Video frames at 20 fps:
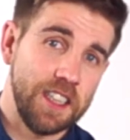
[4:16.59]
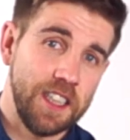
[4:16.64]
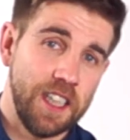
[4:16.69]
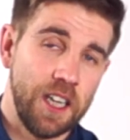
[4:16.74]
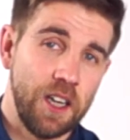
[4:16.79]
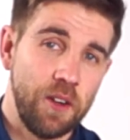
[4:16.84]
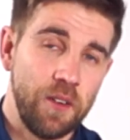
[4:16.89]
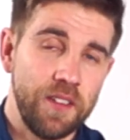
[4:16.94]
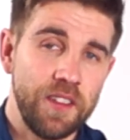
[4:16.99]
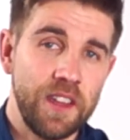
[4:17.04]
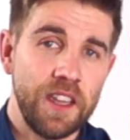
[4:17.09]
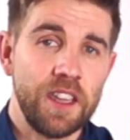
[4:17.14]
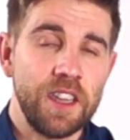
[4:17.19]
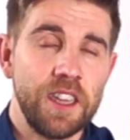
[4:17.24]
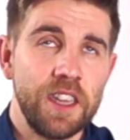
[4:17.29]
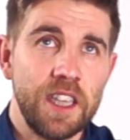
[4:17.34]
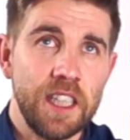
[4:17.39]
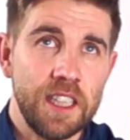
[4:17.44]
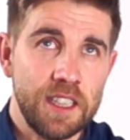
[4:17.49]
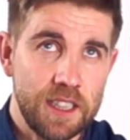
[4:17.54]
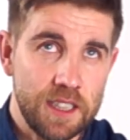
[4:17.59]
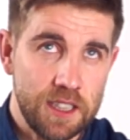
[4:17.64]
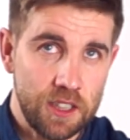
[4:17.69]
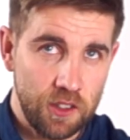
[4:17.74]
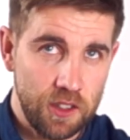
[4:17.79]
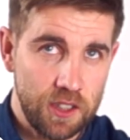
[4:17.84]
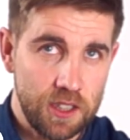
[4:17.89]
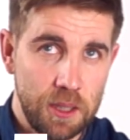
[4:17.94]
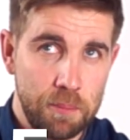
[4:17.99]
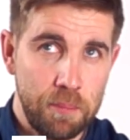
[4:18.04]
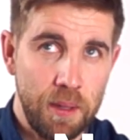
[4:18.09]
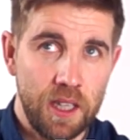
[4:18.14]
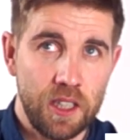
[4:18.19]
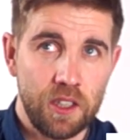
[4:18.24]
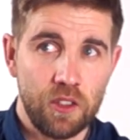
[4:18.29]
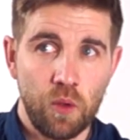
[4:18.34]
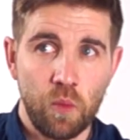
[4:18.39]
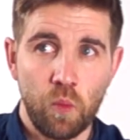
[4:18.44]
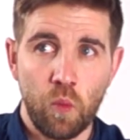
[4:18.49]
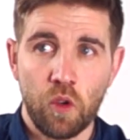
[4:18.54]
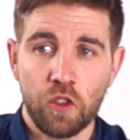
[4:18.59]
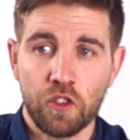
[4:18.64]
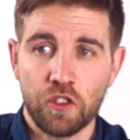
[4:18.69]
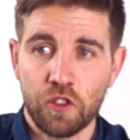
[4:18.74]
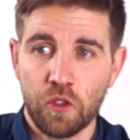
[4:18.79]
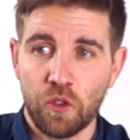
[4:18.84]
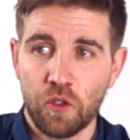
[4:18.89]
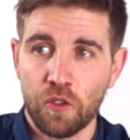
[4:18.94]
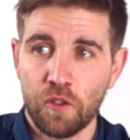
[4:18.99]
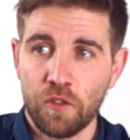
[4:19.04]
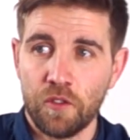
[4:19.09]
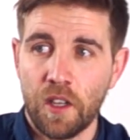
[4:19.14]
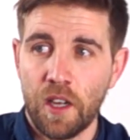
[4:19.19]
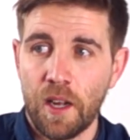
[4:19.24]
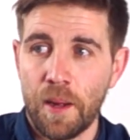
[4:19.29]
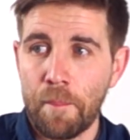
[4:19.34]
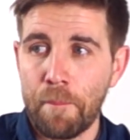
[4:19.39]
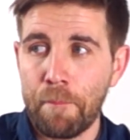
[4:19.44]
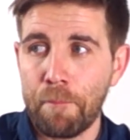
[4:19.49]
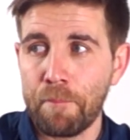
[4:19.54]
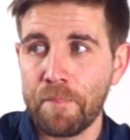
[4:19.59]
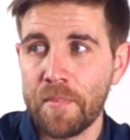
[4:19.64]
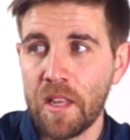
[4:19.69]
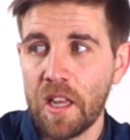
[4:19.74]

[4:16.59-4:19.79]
Now this is going to depend on what sort of